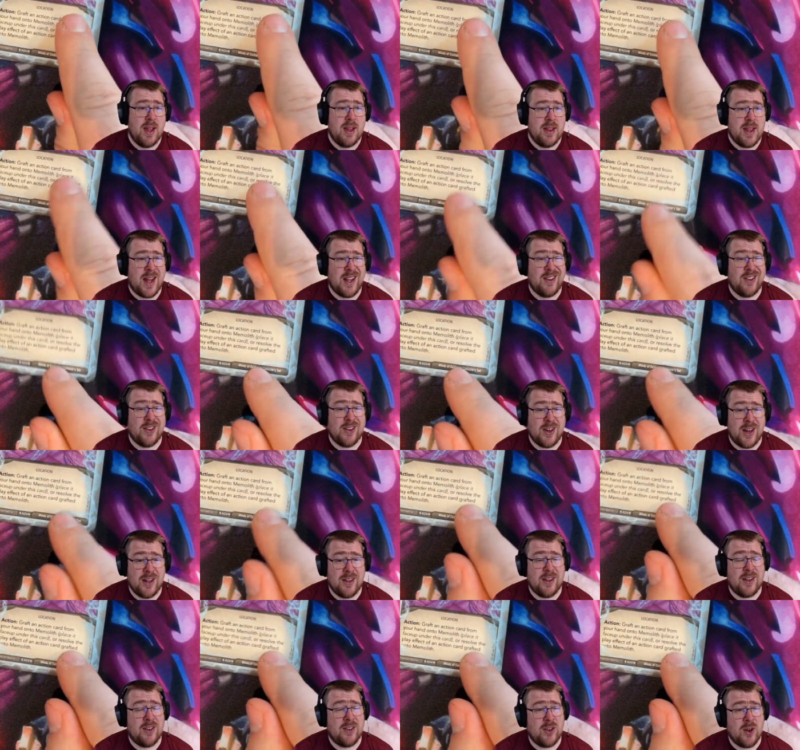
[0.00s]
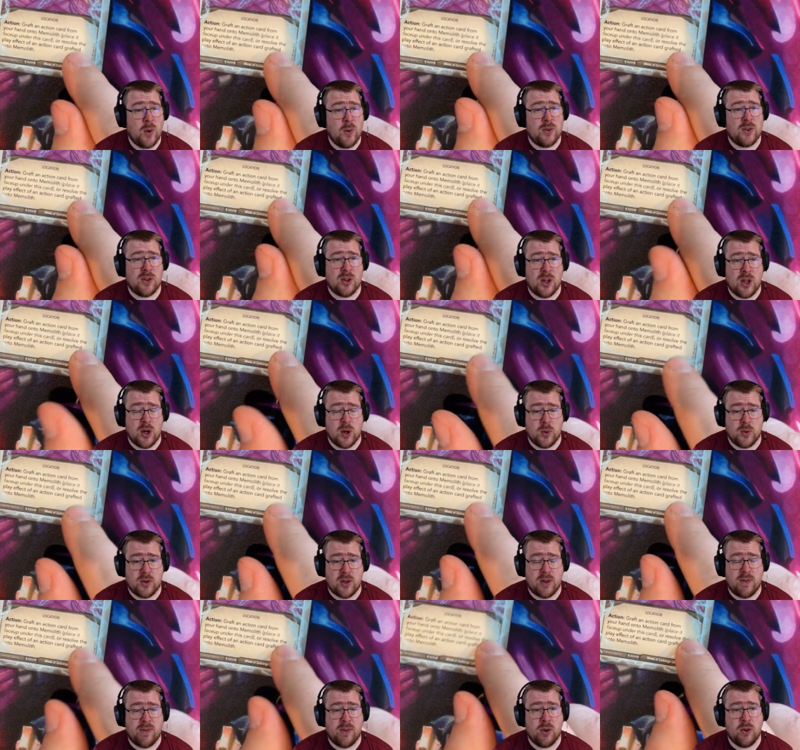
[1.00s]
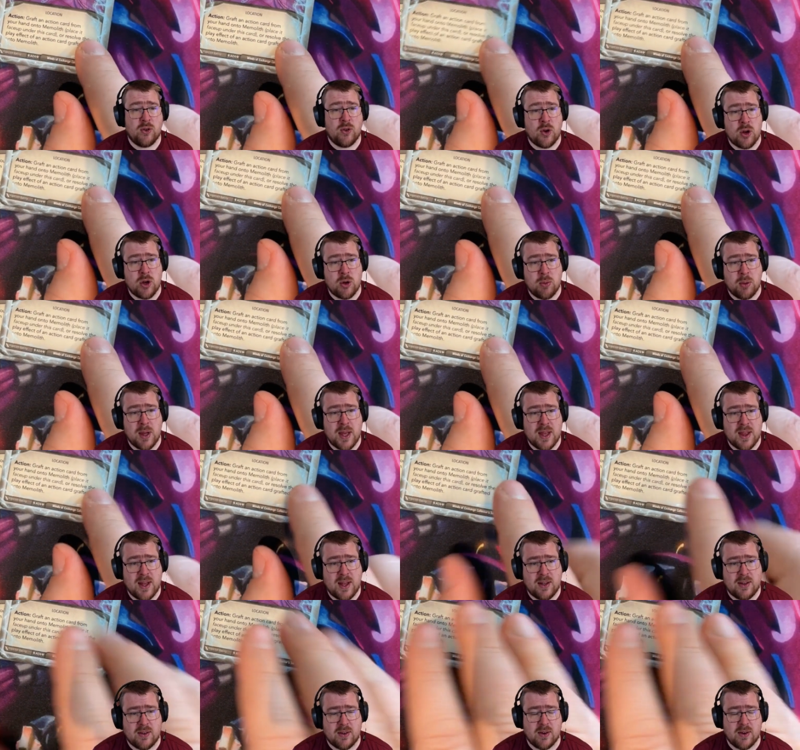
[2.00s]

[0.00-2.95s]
It's so slow. So the first turn you play this,